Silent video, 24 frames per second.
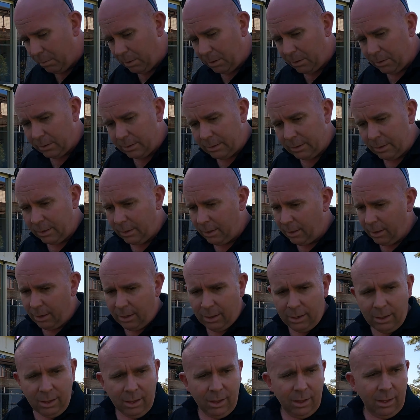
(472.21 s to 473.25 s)
because
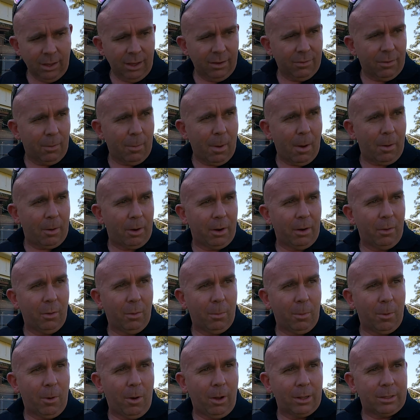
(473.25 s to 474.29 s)
if I mow it at
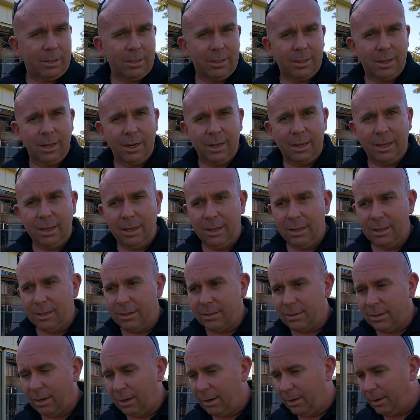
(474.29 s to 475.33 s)
normal height, it's just going to kill it.
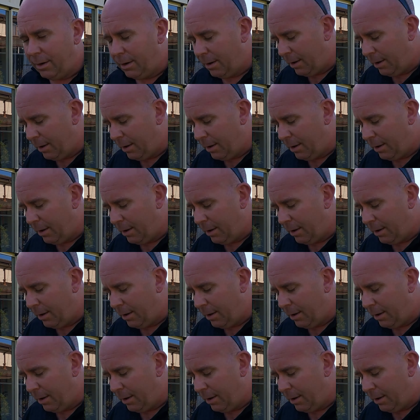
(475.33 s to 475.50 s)
So,